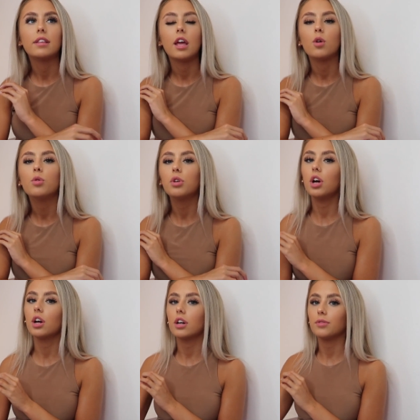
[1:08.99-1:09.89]
And they all
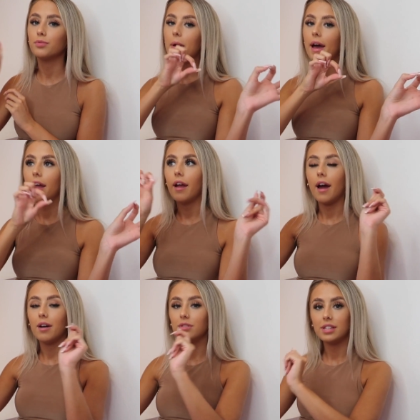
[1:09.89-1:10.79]
look ten
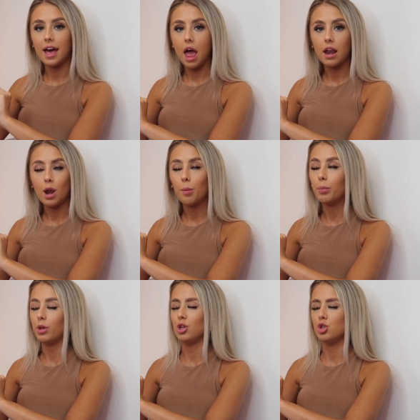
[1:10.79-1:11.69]
out of ten
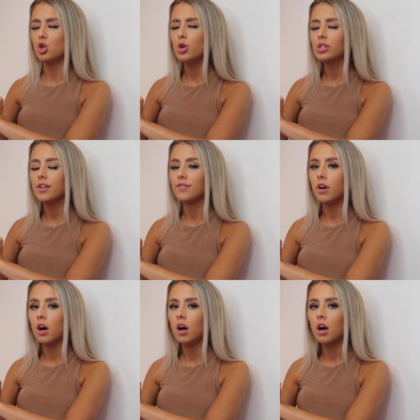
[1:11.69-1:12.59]

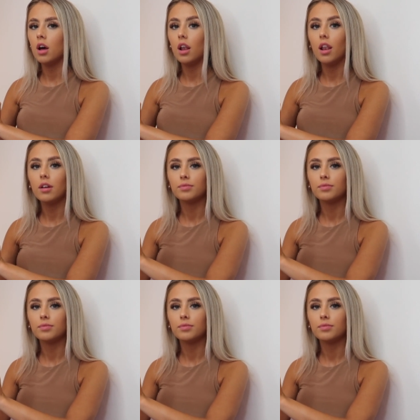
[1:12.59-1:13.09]
beautiful.